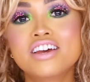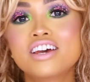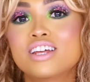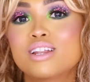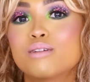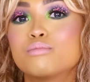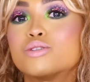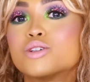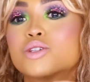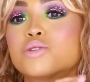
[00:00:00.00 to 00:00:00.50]

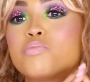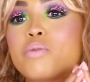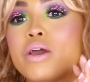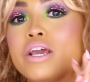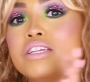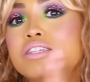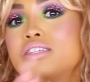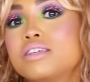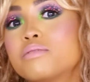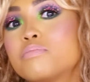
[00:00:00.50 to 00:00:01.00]
And I'm just
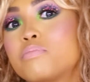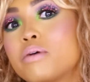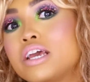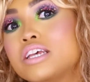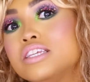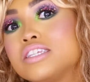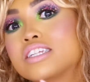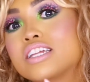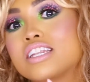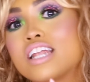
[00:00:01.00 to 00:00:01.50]
pacing,
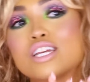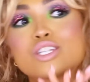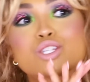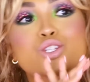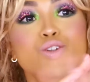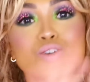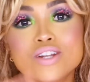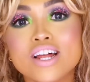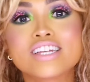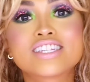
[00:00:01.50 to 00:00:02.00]
and as
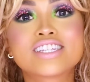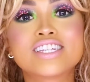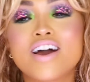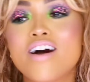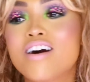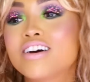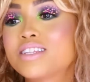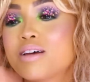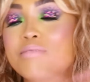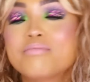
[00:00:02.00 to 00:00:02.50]
soon as they're
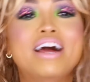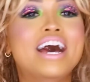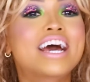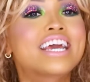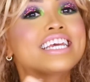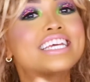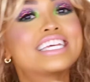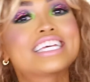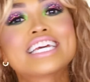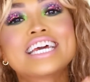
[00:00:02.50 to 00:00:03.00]
out, I'm
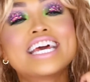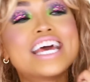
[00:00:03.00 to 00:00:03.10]
like,